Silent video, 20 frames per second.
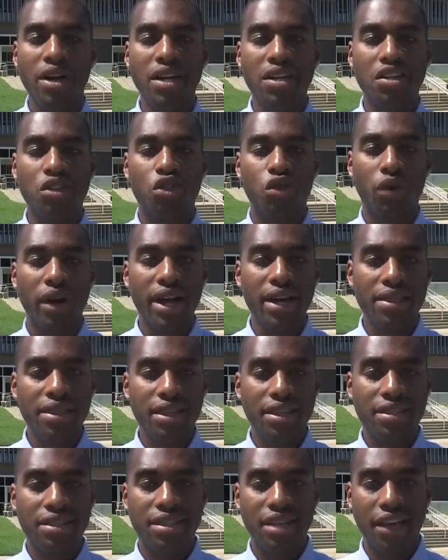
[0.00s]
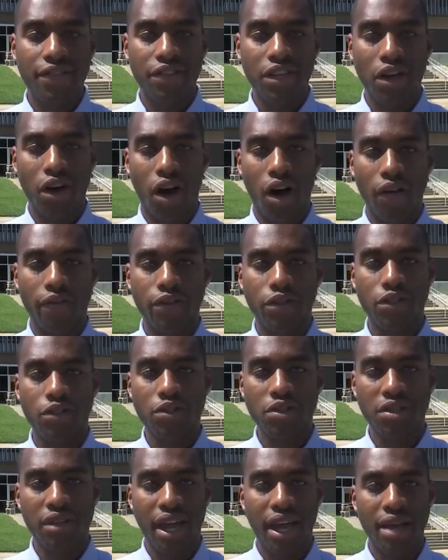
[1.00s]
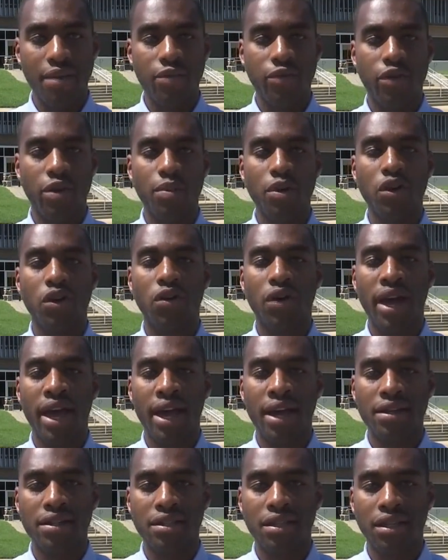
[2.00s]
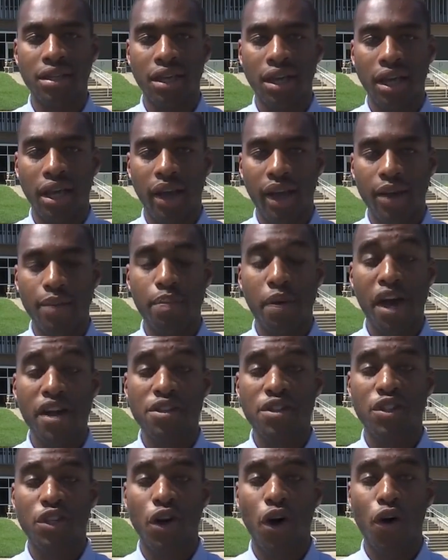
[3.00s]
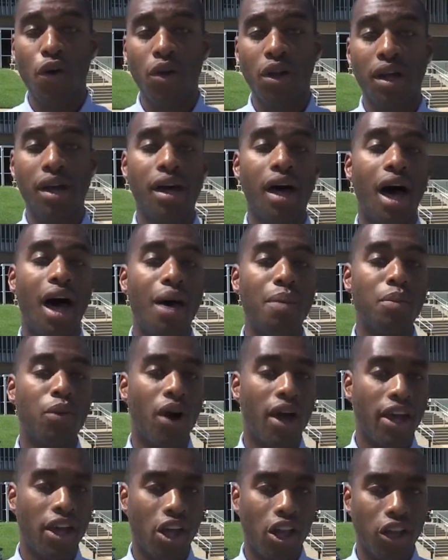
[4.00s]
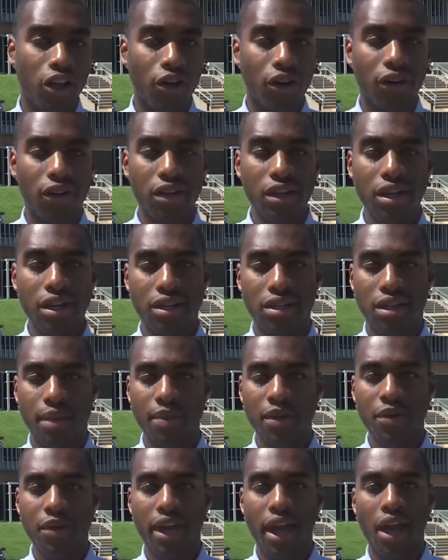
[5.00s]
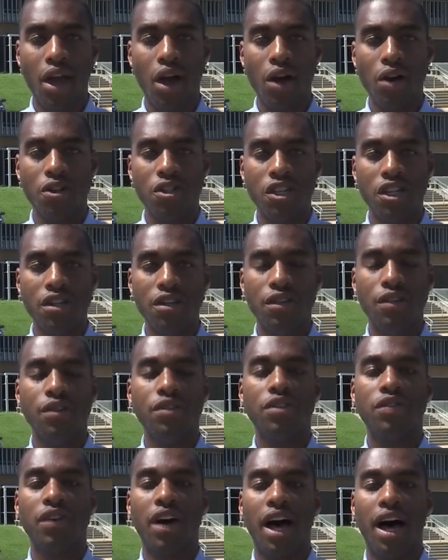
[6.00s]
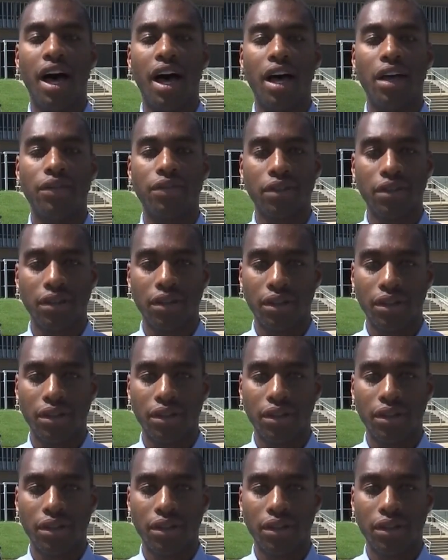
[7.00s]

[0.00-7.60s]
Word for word: money to train these safety officers came from a grant. In Pensacola, I'm Bryant Clerkley, WKRG News 5.